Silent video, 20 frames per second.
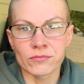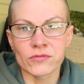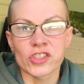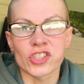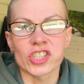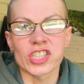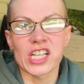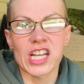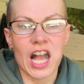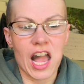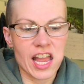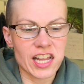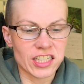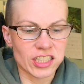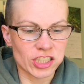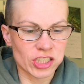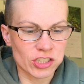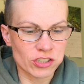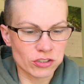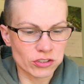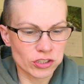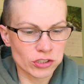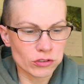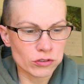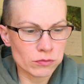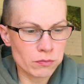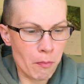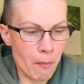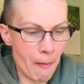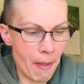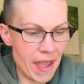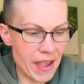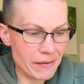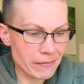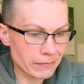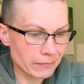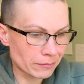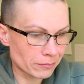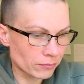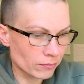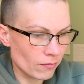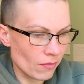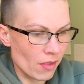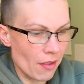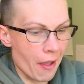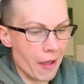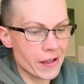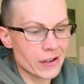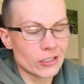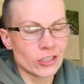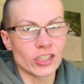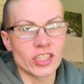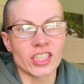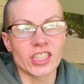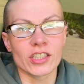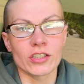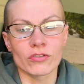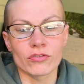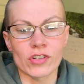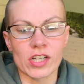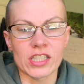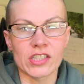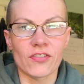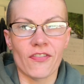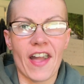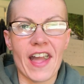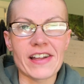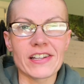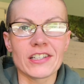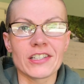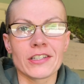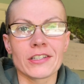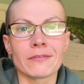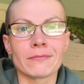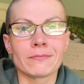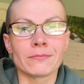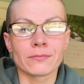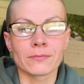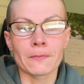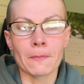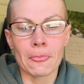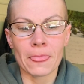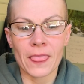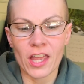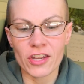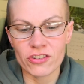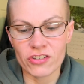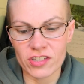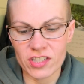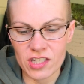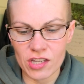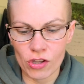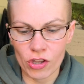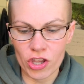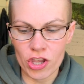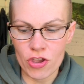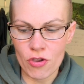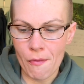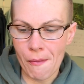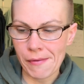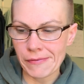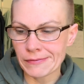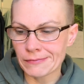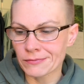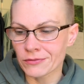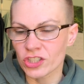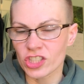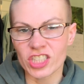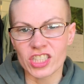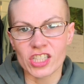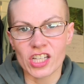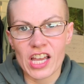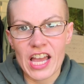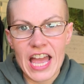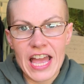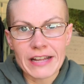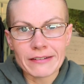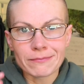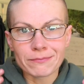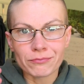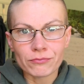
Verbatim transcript: she got eternal youth, man. She still runs fast. She's still cute. She's still got